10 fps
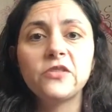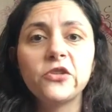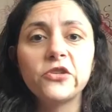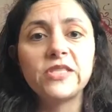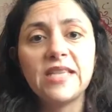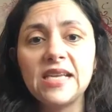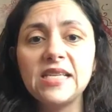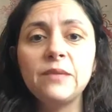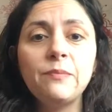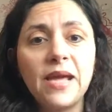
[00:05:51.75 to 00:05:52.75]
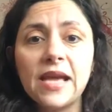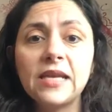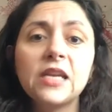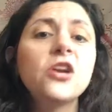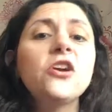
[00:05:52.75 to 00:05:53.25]
So you're standing in
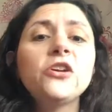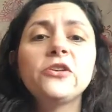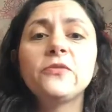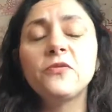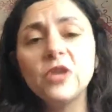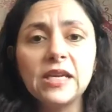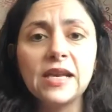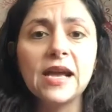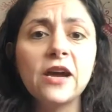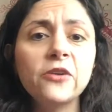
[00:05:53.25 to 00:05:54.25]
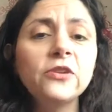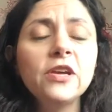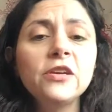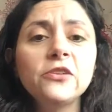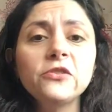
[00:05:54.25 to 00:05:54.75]
panic, you're freaking out,
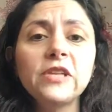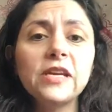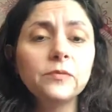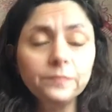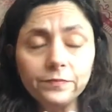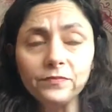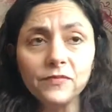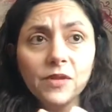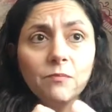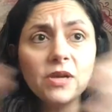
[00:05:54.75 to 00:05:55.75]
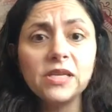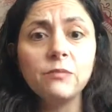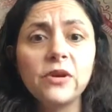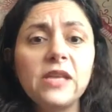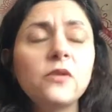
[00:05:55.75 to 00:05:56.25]
you're like monkey
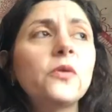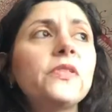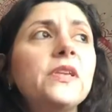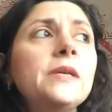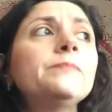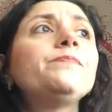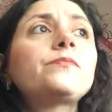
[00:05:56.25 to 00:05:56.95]
brain, the whole thing.